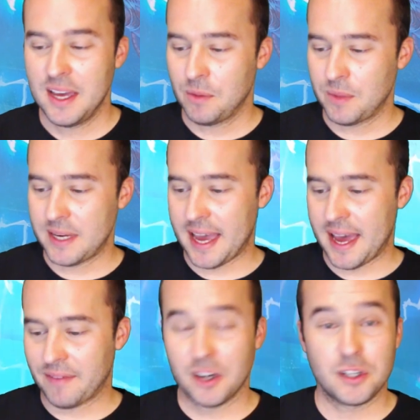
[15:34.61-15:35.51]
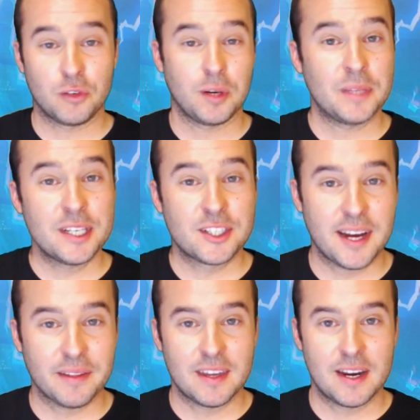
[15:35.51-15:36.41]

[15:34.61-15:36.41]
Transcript: We have Underrealm Lich out there.